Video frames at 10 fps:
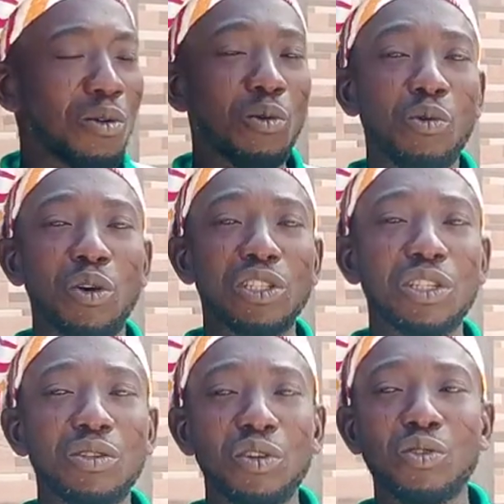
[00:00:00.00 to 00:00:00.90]
will
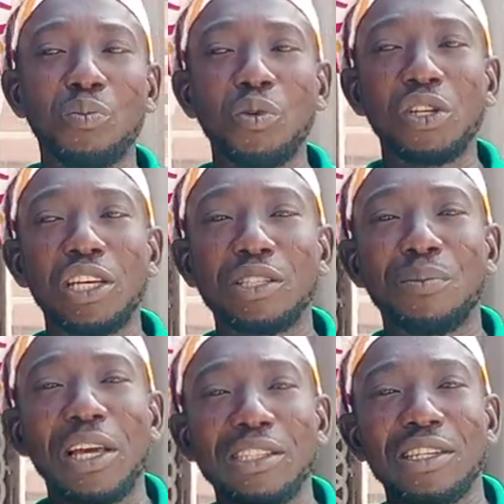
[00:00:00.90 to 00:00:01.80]
continue to put his
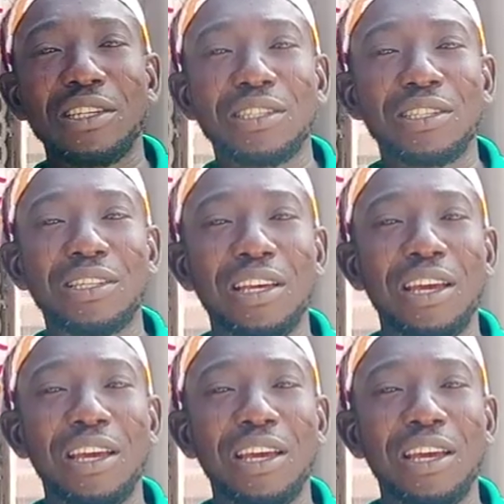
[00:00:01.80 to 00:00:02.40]
blessings